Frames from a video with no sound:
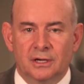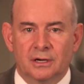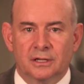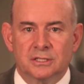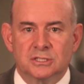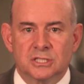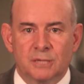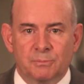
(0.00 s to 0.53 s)
and
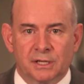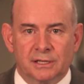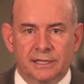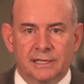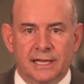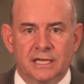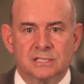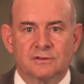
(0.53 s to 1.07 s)
are typically
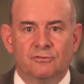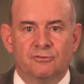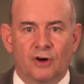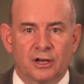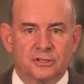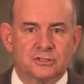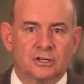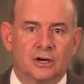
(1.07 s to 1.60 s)
less
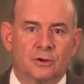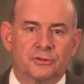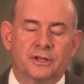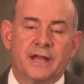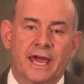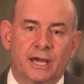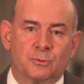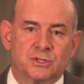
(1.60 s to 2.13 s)
volatile
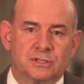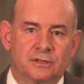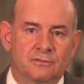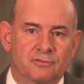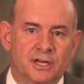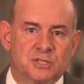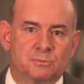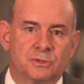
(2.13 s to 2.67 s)
than equity
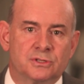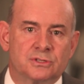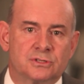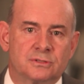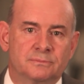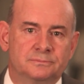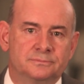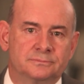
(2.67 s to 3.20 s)
investments.